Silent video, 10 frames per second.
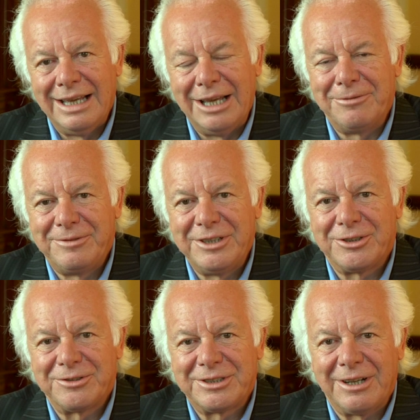
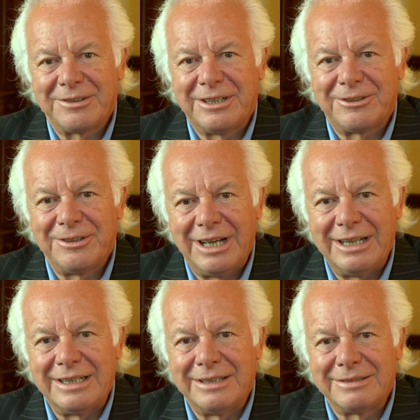Envision South
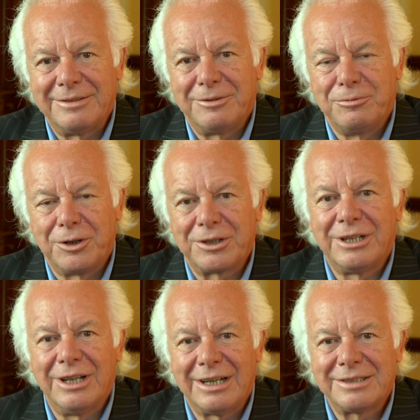Carolina,
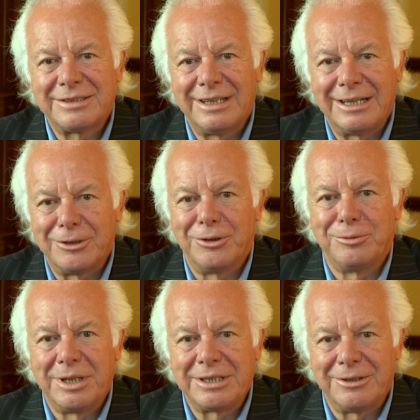world-class and
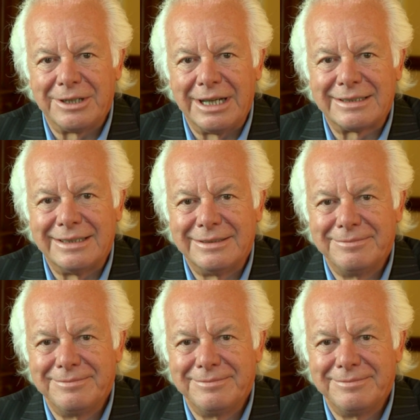globally connected.